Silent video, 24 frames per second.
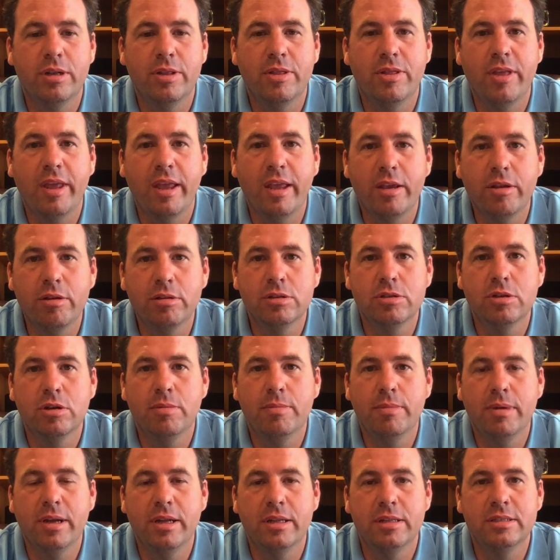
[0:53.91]
Thank you so
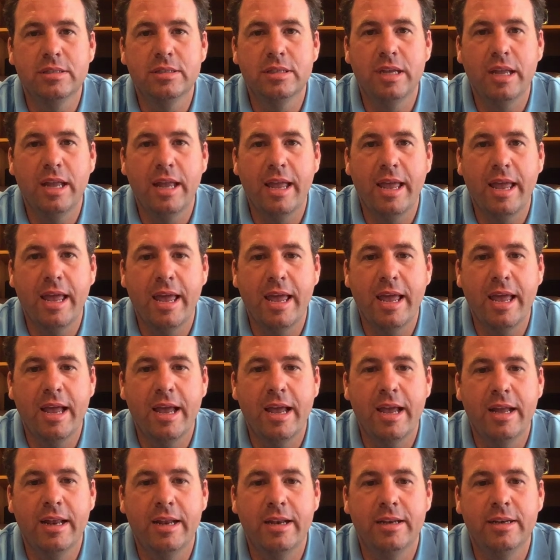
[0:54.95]
much,
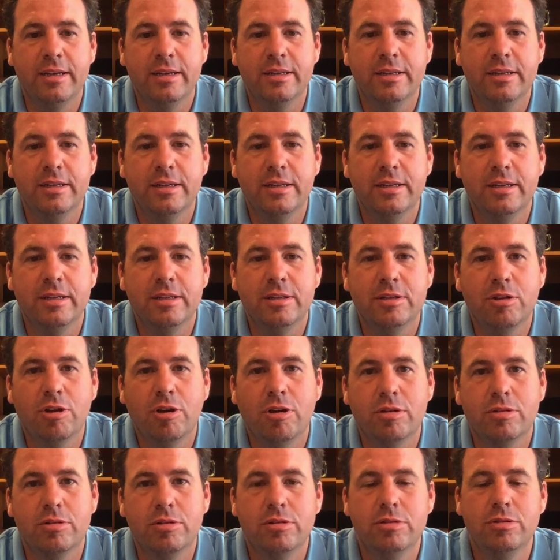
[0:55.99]
and
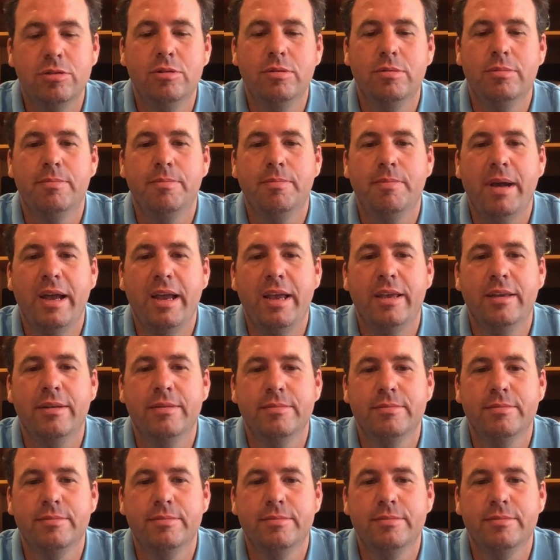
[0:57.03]
Talk to you soon. Bye.